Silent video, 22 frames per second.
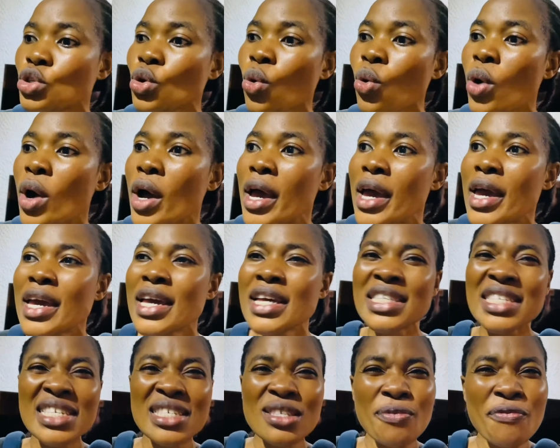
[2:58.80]
So
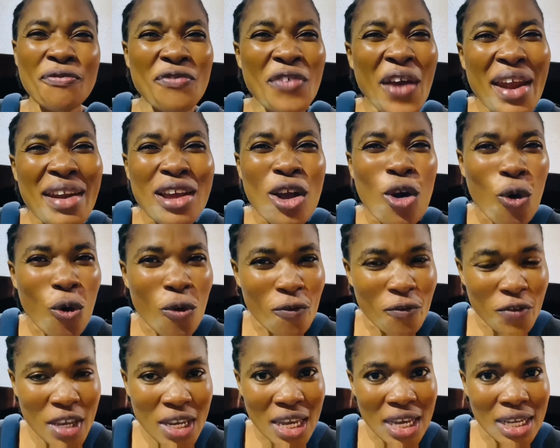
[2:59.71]
it is very
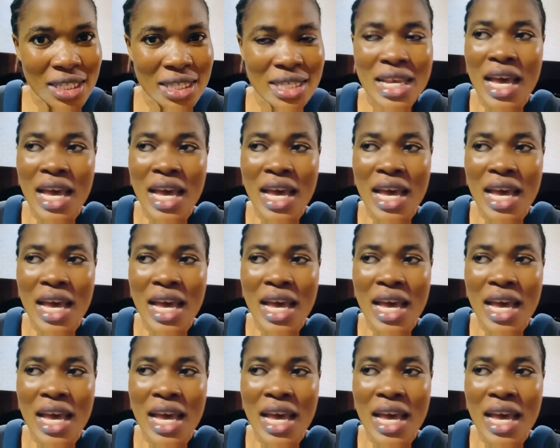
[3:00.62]
convenient.